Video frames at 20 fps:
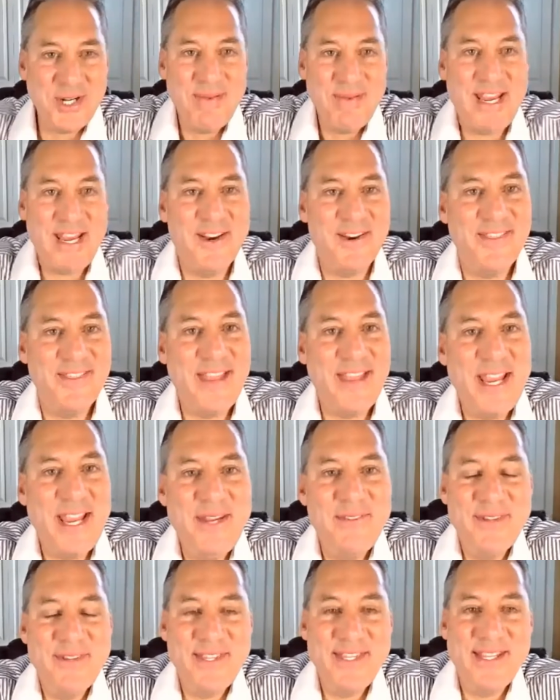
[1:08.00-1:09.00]
to be here.
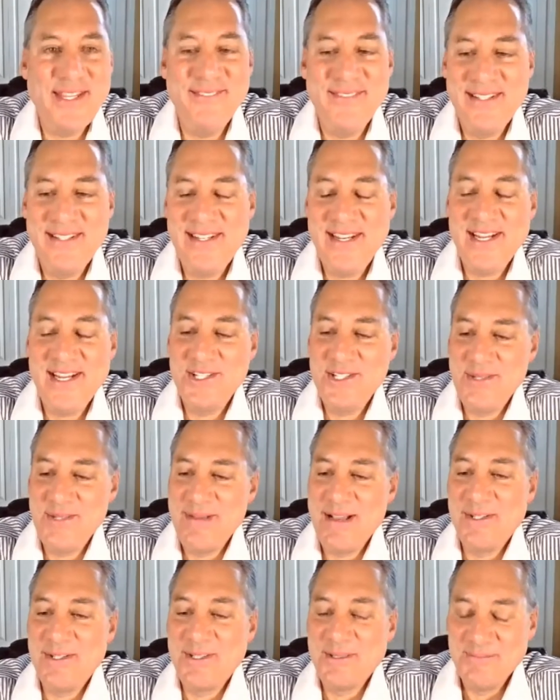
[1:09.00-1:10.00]
Thank you for the invitation,
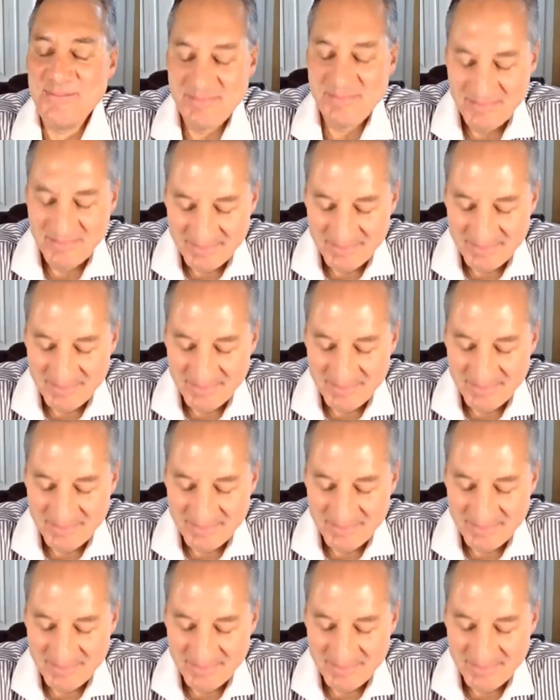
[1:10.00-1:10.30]
Malcolm.